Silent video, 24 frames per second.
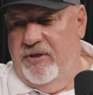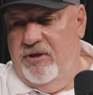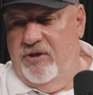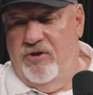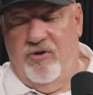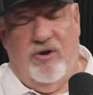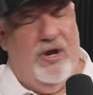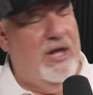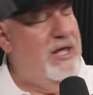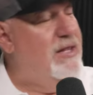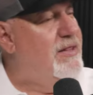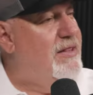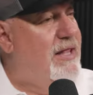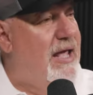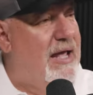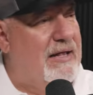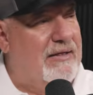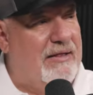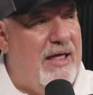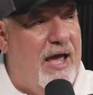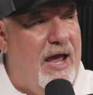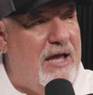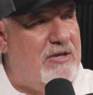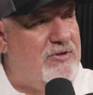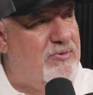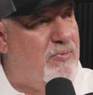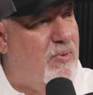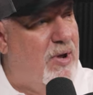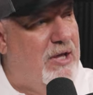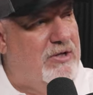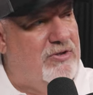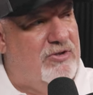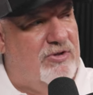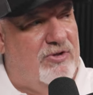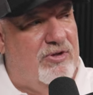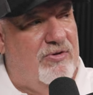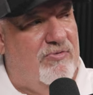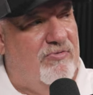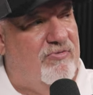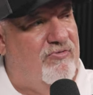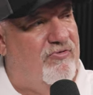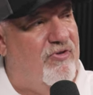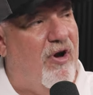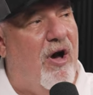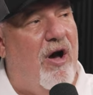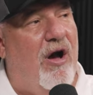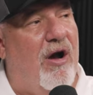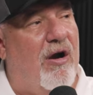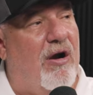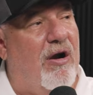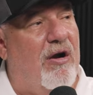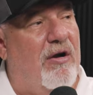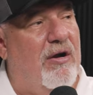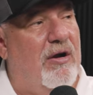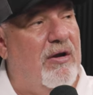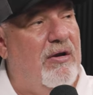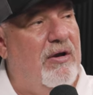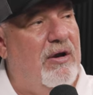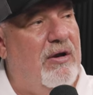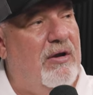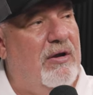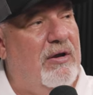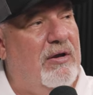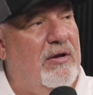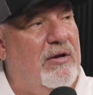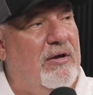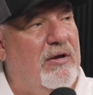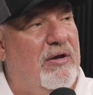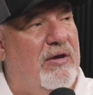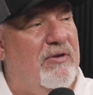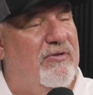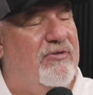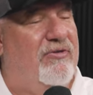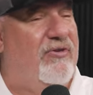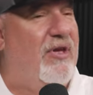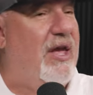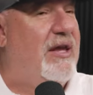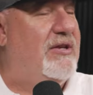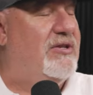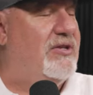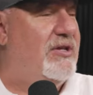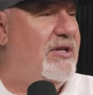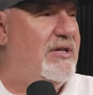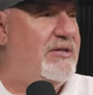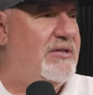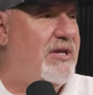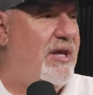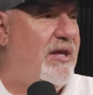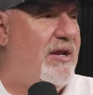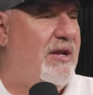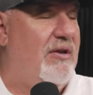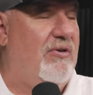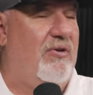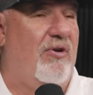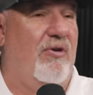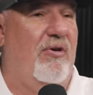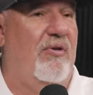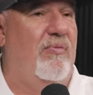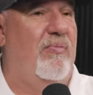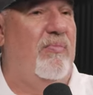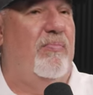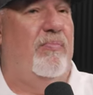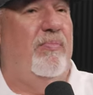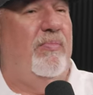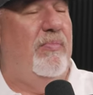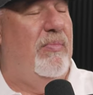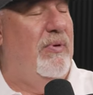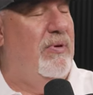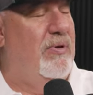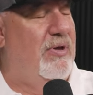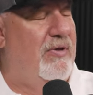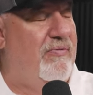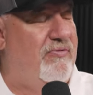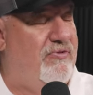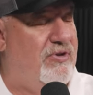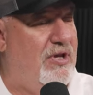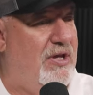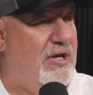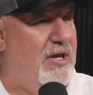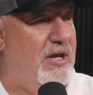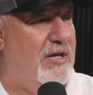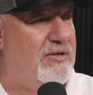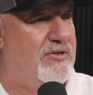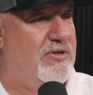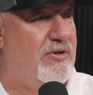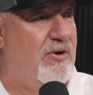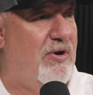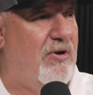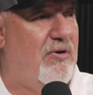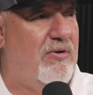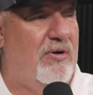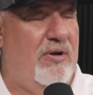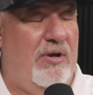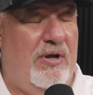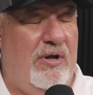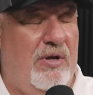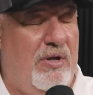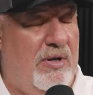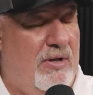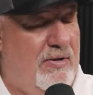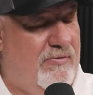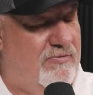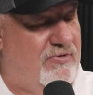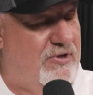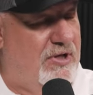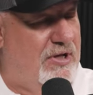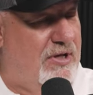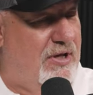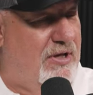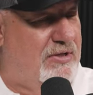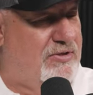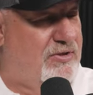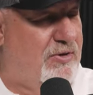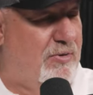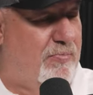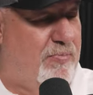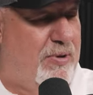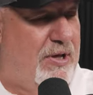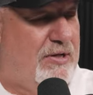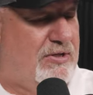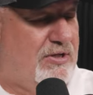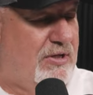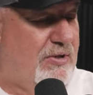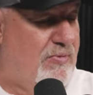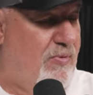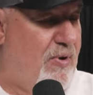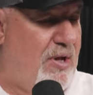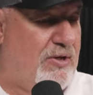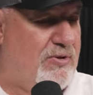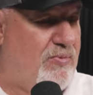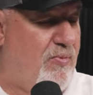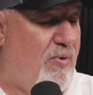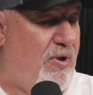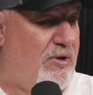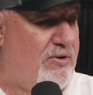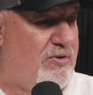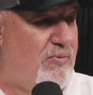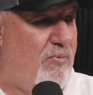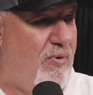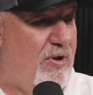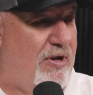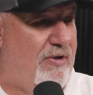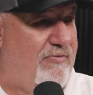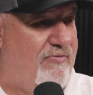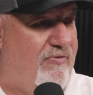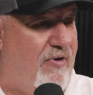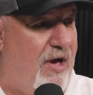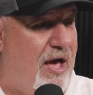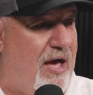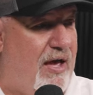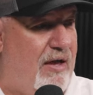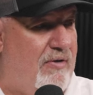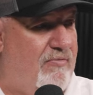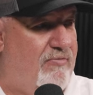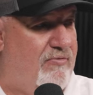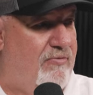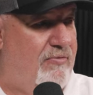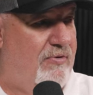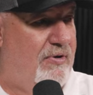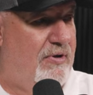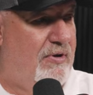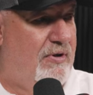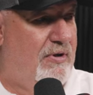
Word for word: you're hitting that last wedge too far. Because say she's hitting her, if she hits her, she hits her pitching wedge 125,